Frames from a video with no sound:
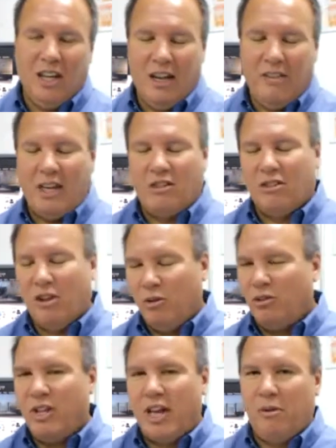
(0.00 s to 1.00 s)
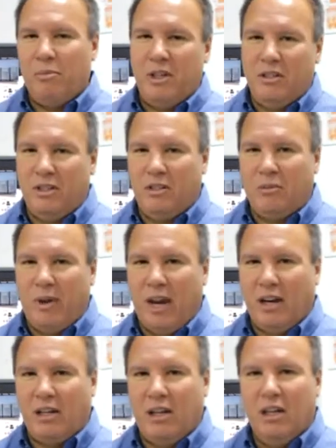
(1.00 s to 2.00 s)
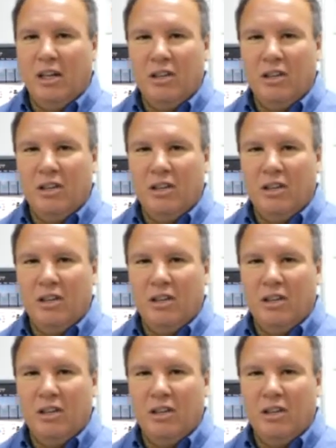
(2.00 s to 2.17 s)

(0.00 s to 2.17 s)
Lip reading: And that slows down a PC dramatically.